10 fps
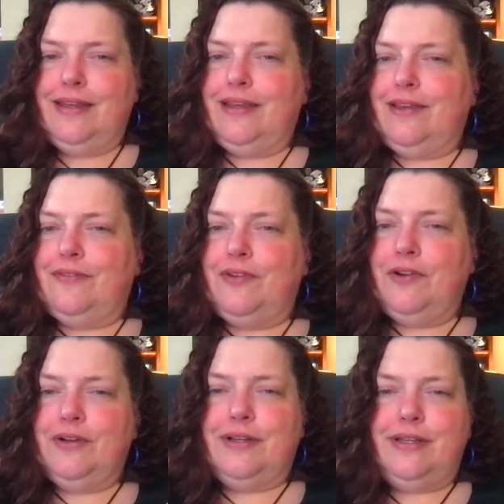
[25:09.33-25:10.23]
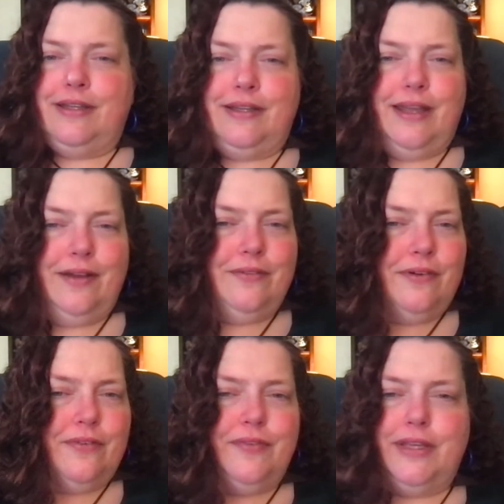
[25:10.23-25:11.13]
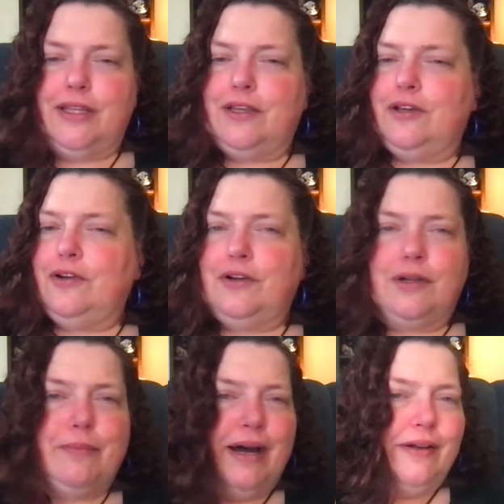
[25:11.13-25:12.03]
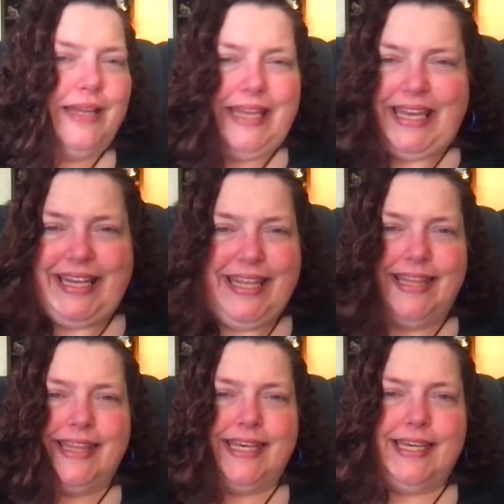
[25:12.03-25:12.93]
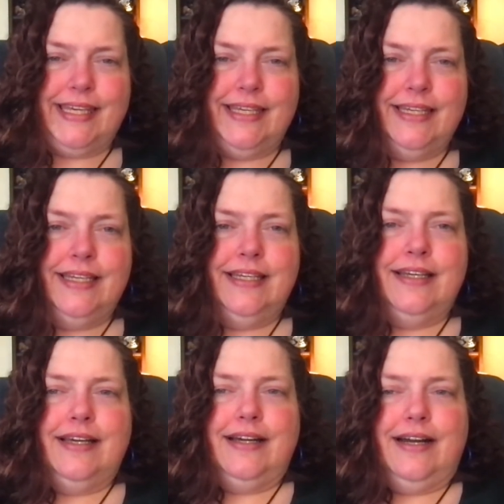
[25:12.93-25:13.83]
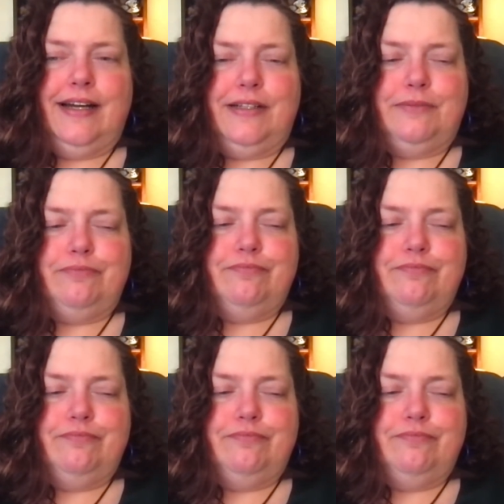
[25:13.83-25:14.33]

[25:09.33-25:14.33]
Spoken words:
If you're never feeling good about anything, um,